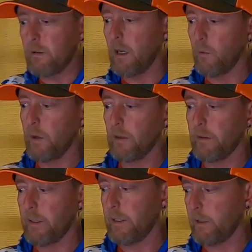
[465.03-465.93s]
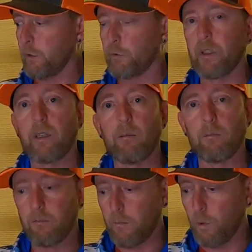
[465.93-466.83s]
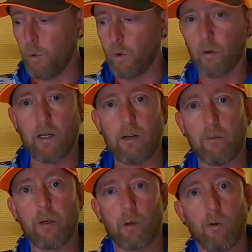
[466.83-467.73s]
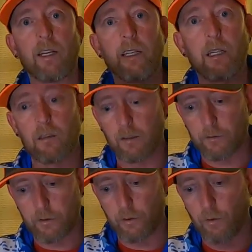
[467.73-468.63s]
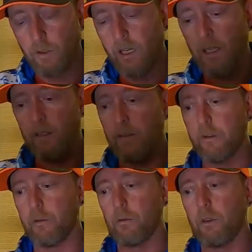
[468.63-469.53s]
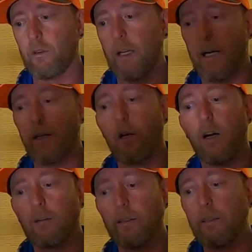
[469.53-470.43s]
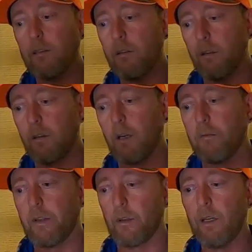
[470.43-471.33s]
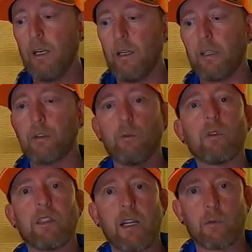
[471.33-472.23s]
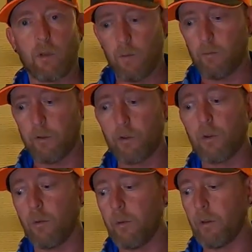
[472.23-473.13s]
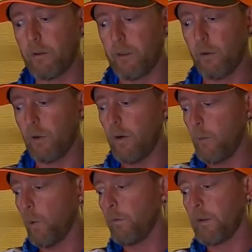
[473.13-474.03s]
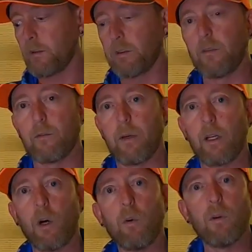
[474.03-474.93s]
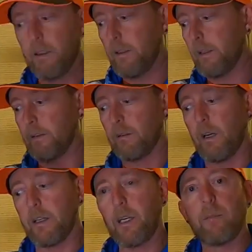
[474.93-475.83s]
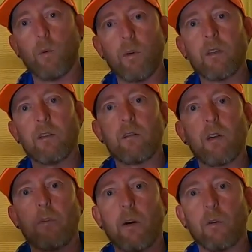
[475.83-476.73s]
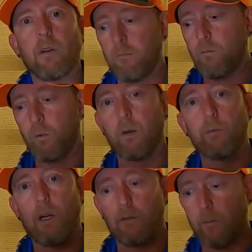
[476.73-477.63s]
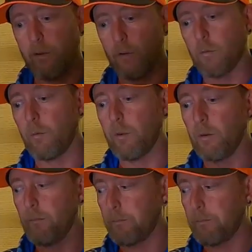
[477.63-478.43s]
I wear the Extreme, or I have a pair of Renegade gloves too. These are a high gauntlet glove that are actually really nice when I'm on my snowmobile because they'll go up over the sleeves of my coat and keep the wind and stuff out when I'm driving my snowmobile.